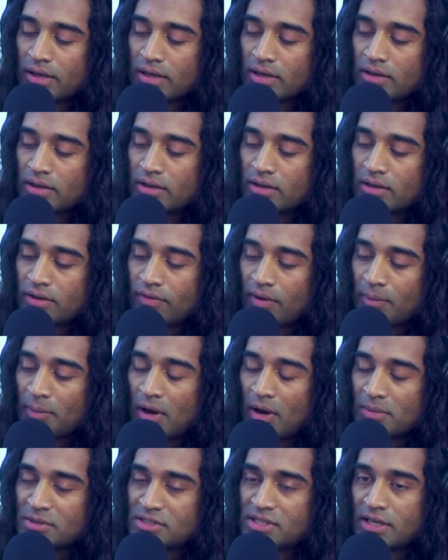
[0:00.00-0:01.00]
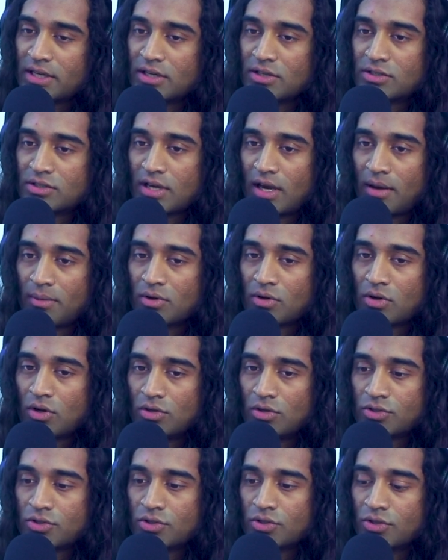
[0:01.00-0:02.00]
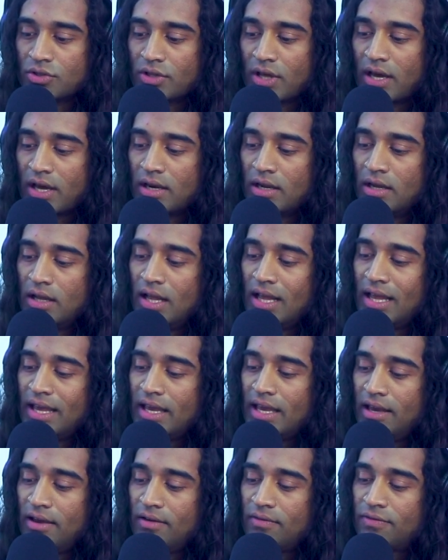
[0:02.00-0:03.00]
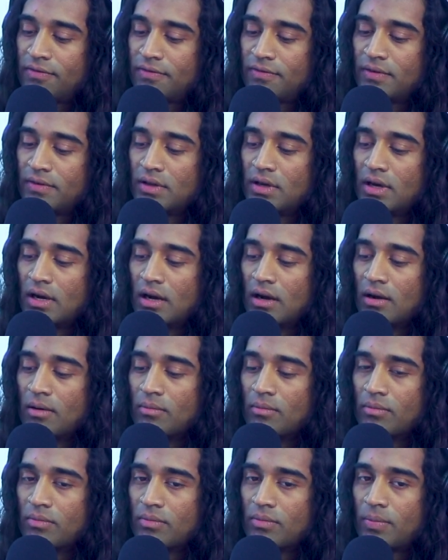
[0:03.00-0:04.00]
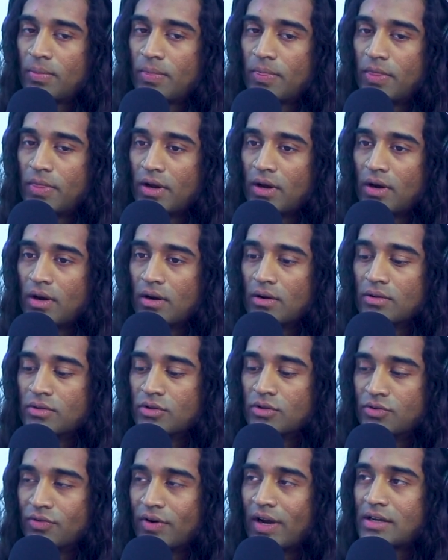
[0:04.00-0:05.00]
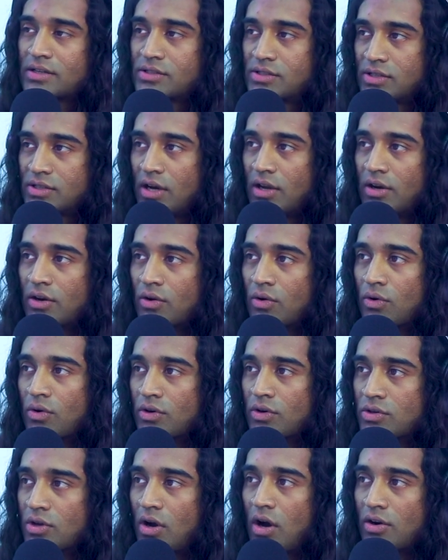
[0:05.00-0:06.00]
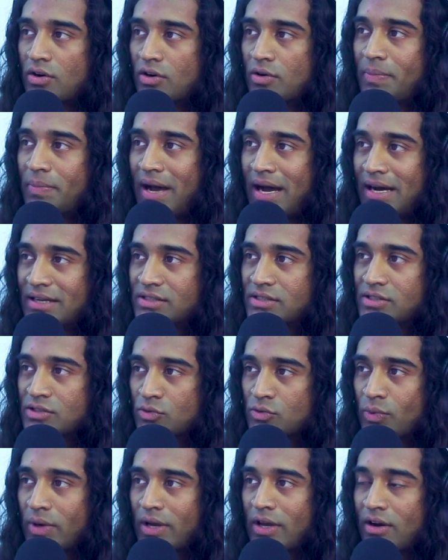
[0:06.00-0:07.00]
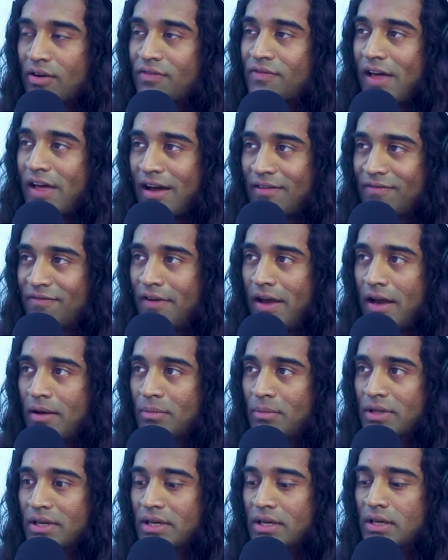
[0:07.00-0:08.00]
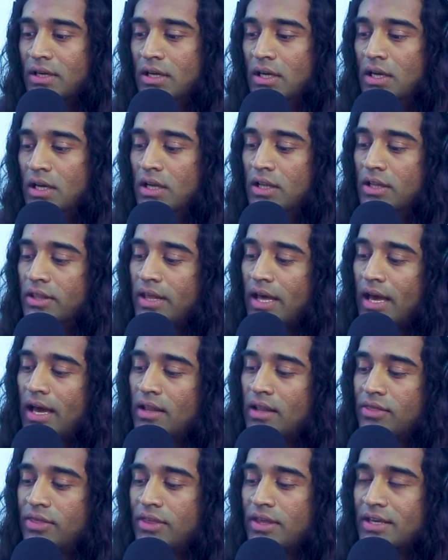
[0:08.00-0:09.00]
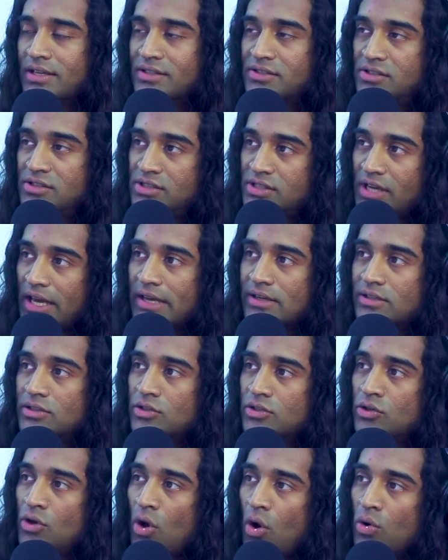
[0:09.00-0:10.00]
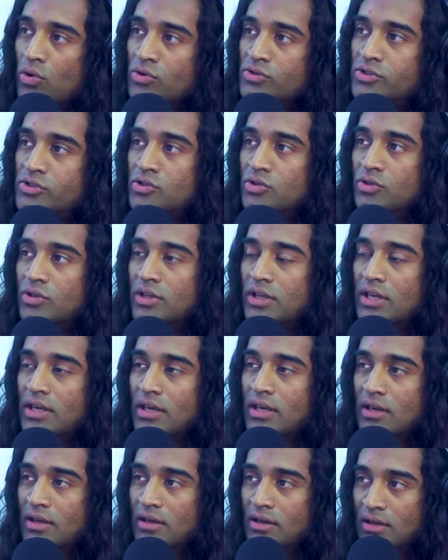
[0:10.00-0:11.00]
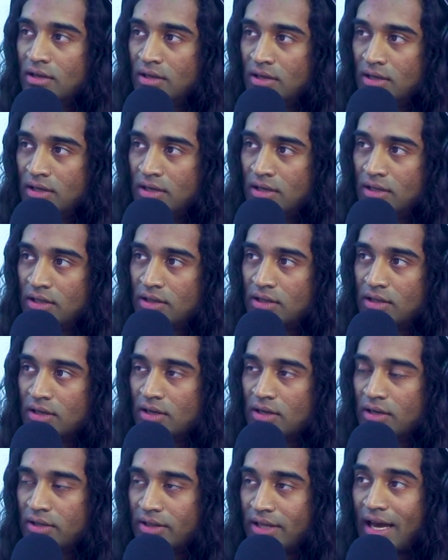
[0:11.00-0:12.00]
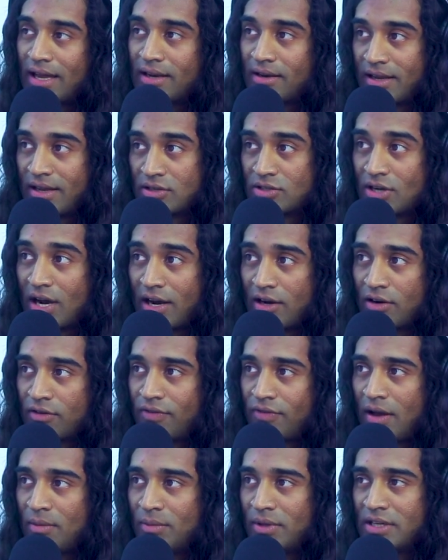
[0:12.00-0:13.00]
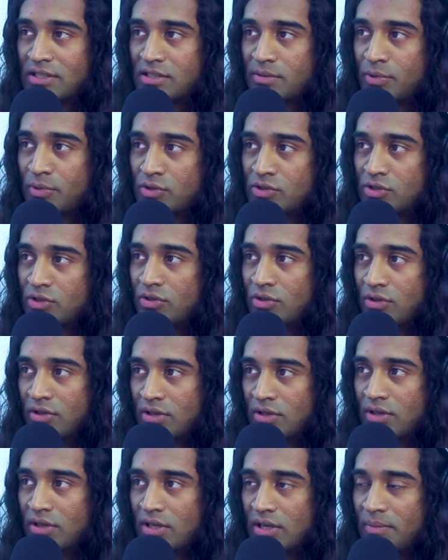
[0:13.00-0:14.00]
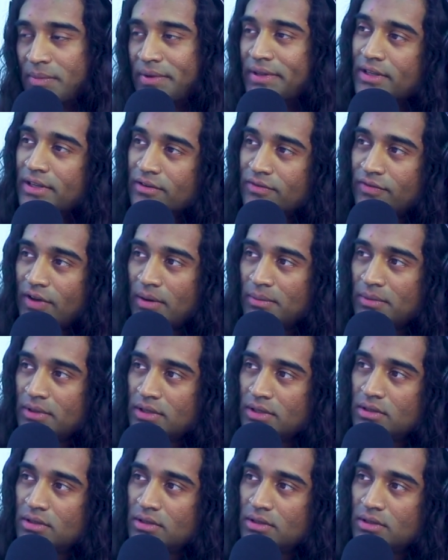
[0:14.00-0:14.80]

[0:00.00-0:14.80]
if I'm not mistaken, in Tamil culture that if the direct son or daughter passes away of that family, that the estate goes to that entire family as opposed to the immediate family?